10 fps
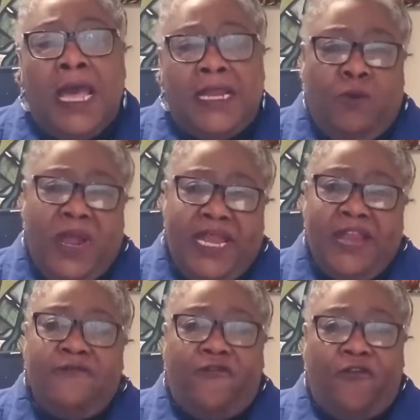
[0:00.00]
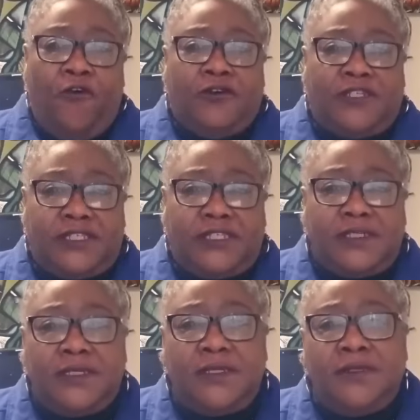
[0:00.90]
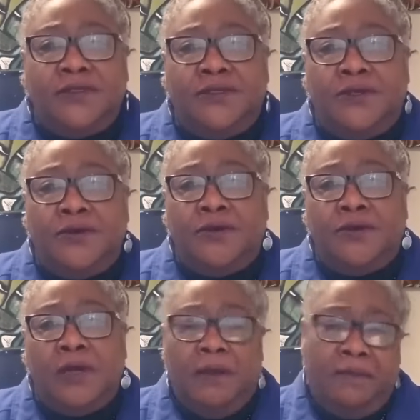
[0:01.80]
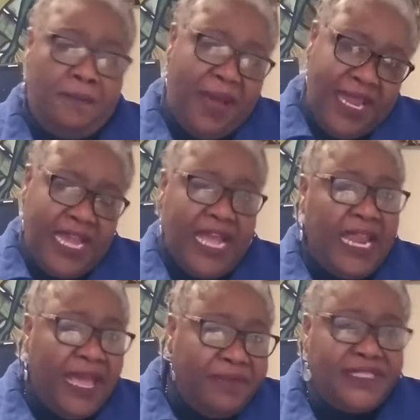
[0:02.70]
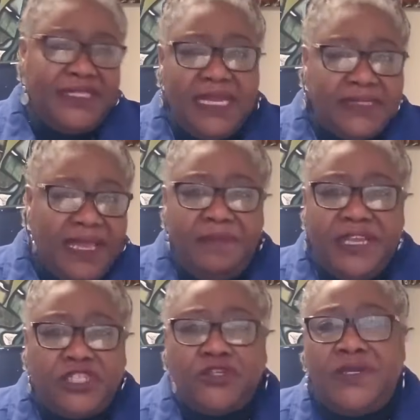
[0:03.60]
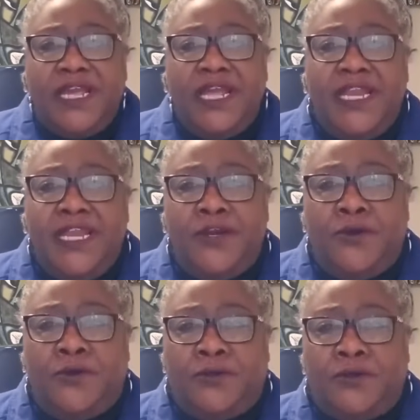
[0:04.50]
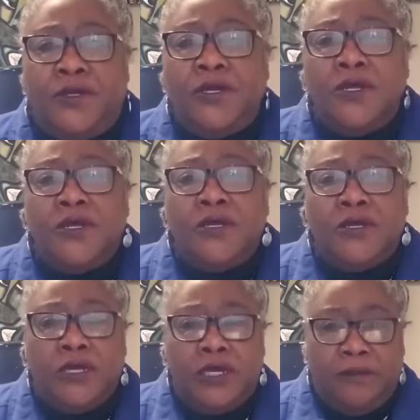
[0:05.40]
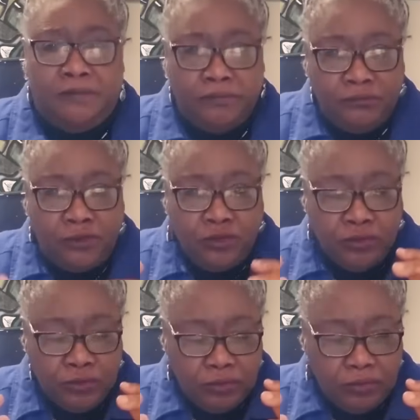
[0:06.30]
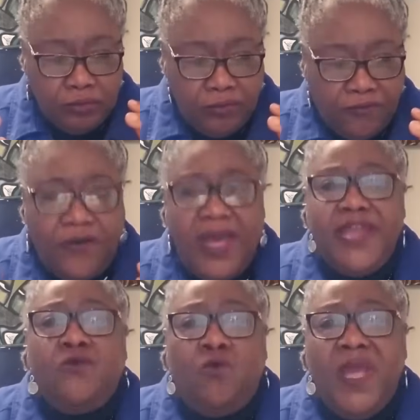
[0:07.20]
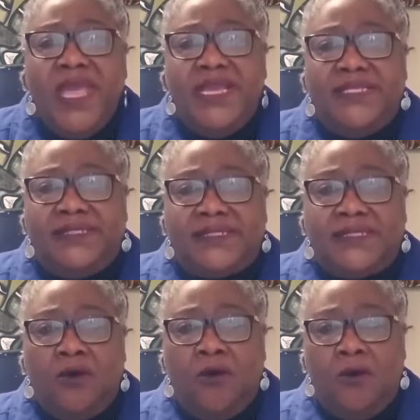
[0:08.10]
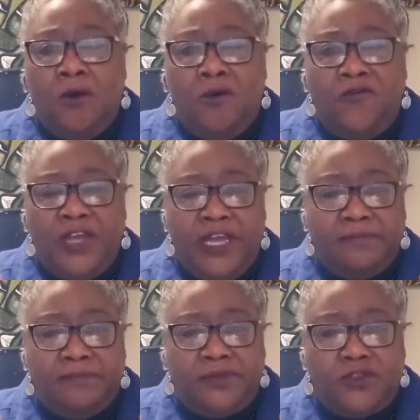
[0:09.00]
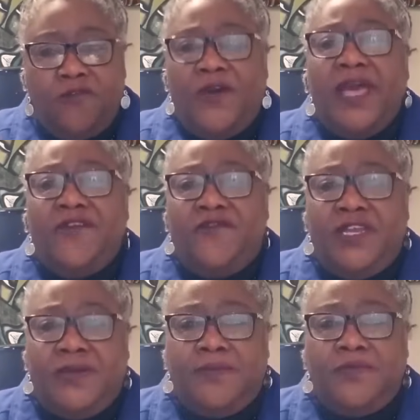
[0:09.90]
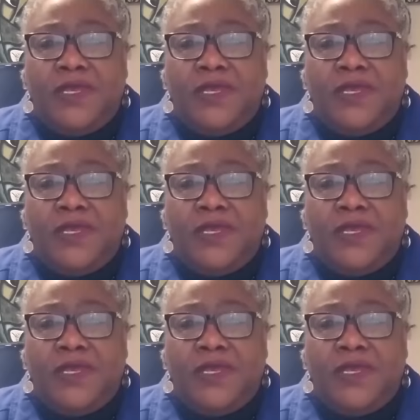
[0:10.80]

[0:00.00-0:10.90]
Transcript: and were then forced, you know, by the calamities that I mentioned earlier on, to find ways of surviving